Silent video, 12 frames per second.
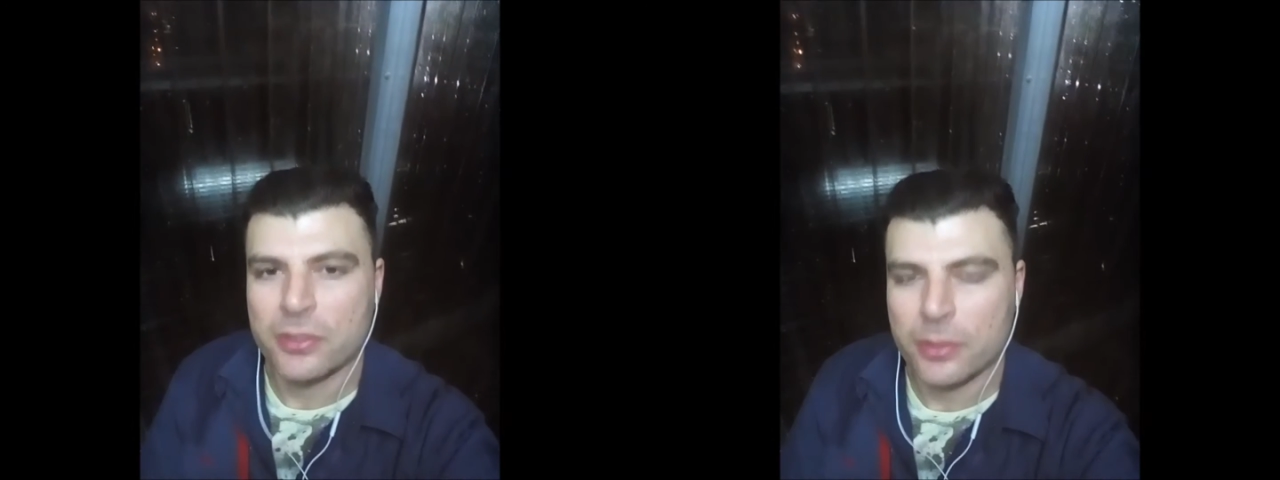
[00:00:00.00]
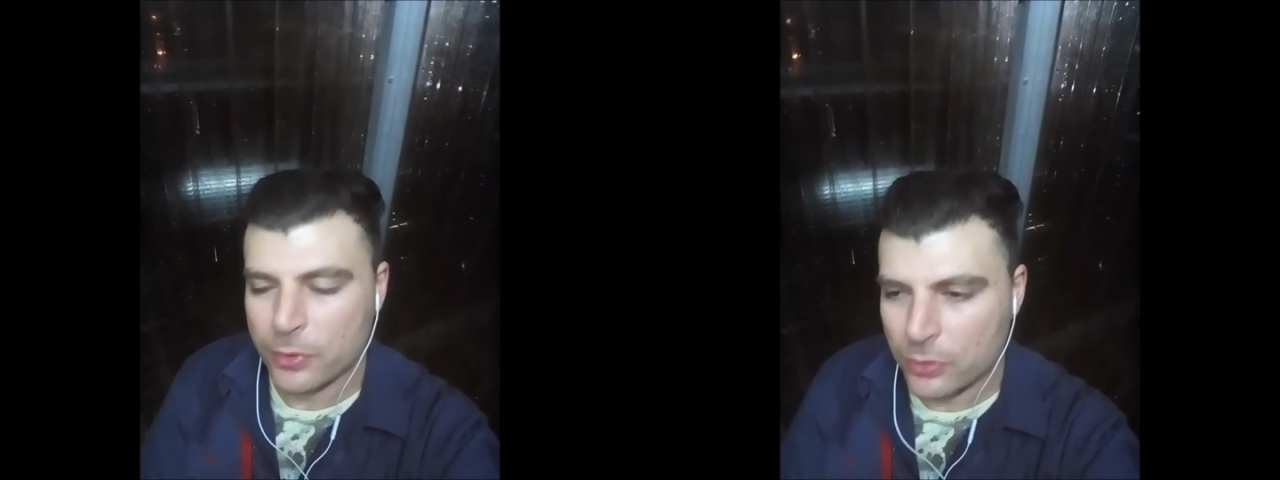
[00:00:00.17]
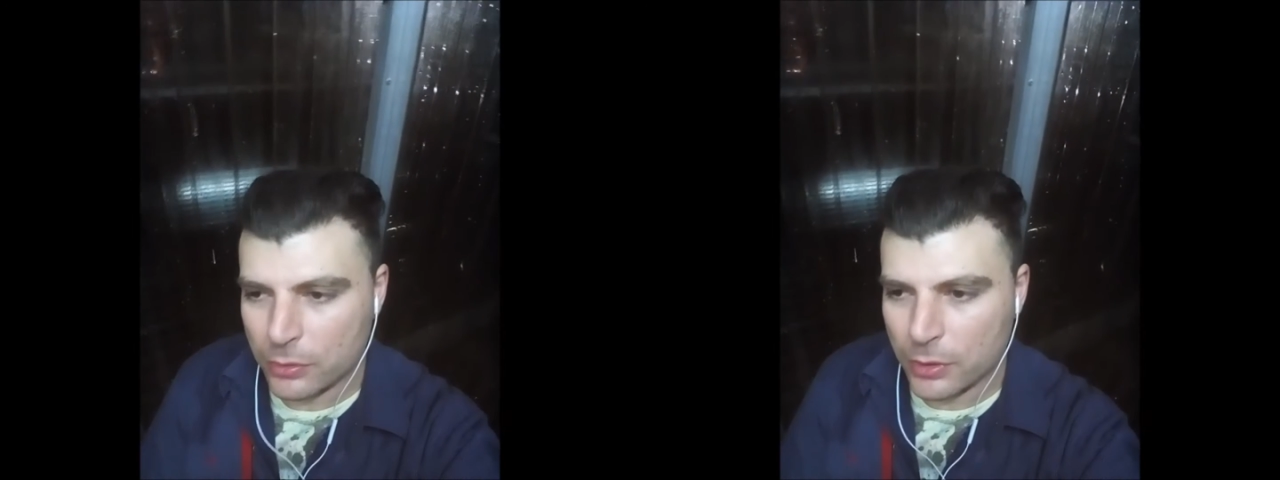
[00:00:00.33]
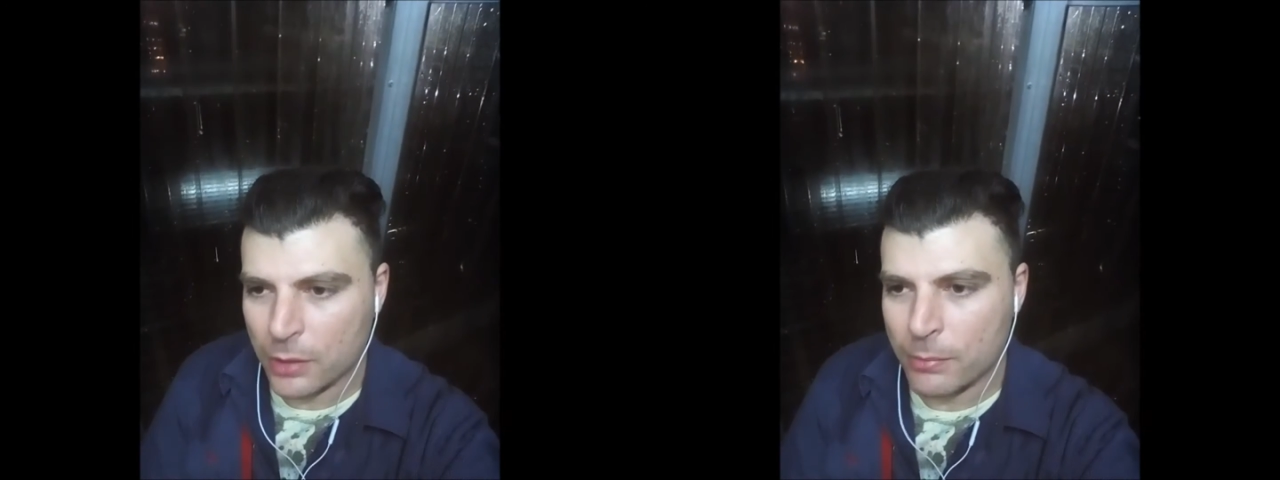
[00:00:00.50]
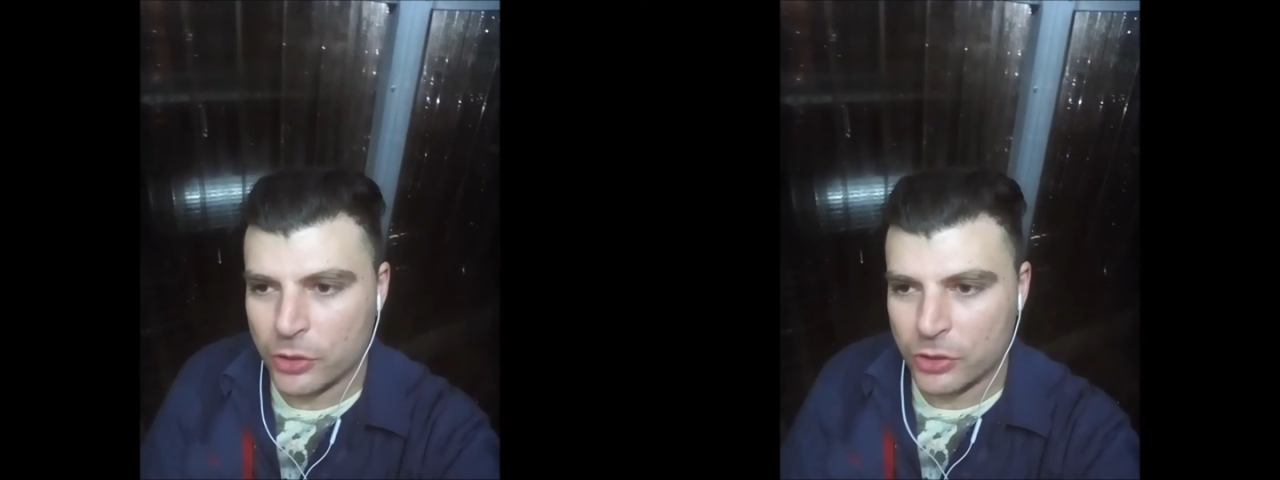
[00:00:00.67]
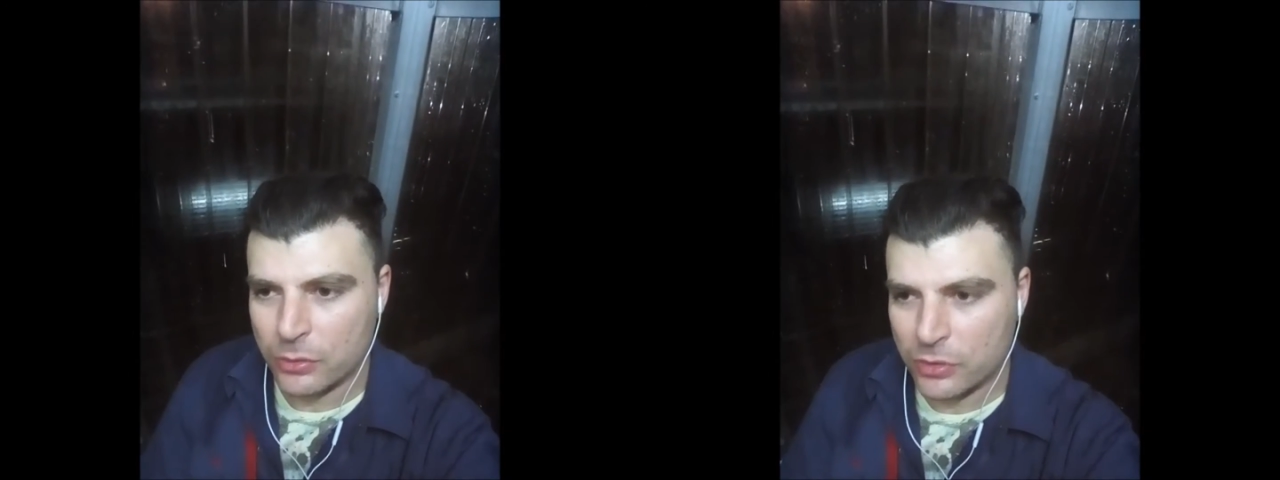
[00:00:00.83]
possible
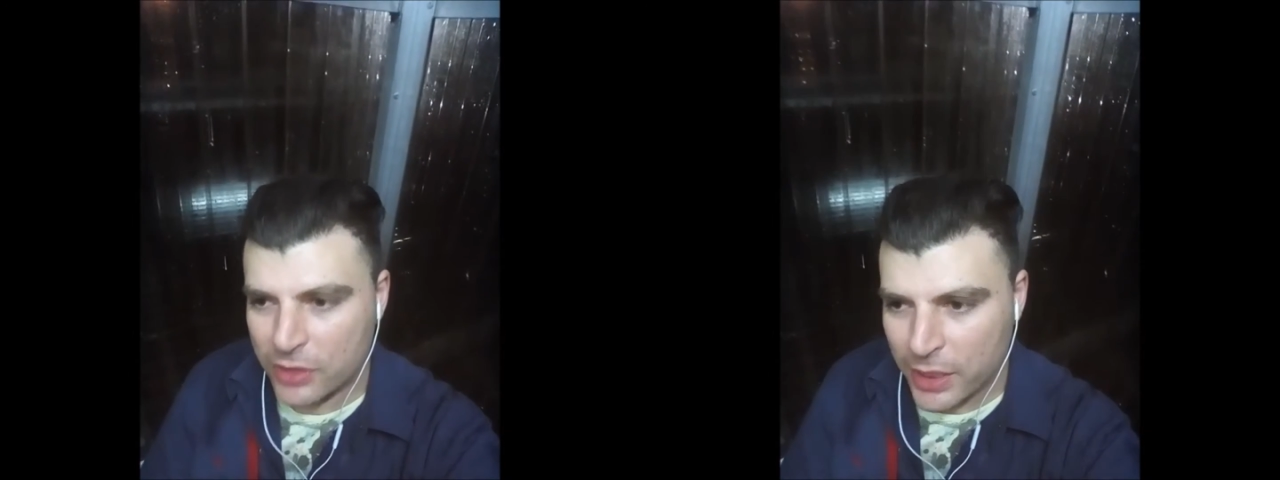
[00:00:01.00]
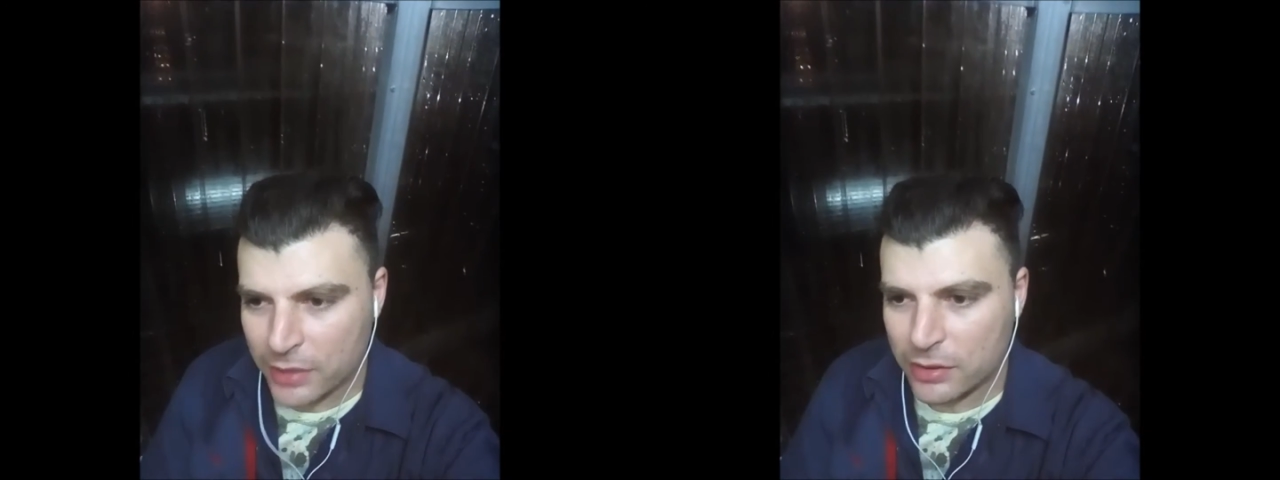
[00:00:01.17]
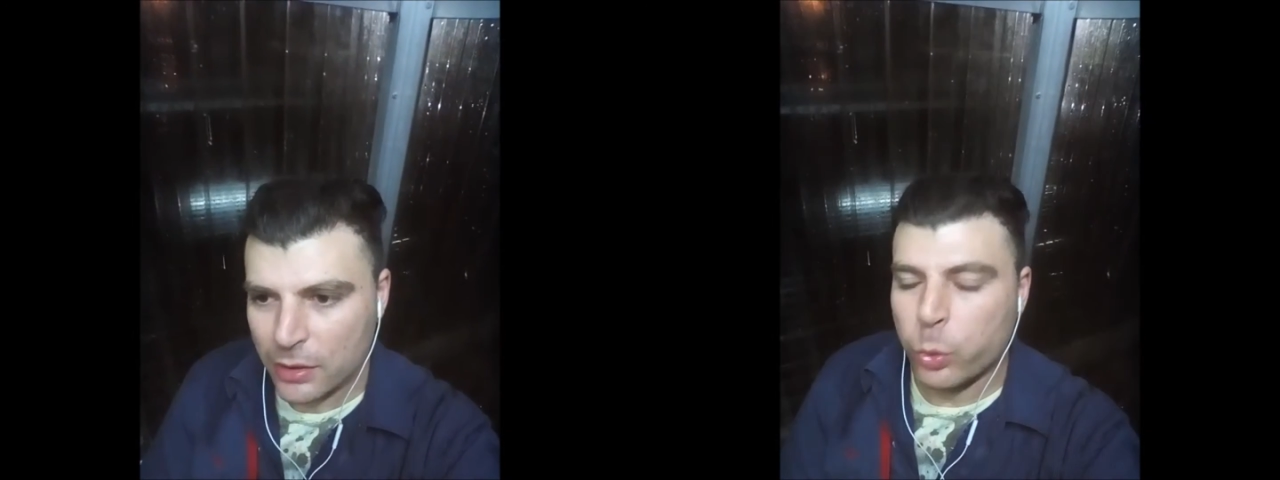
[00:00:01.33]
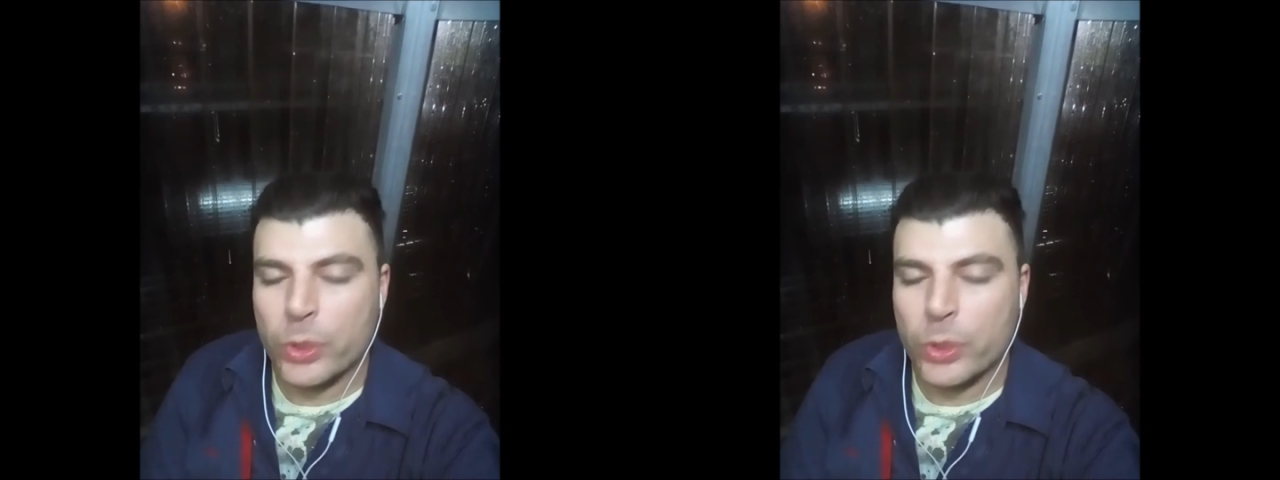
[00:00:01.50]
emotional state,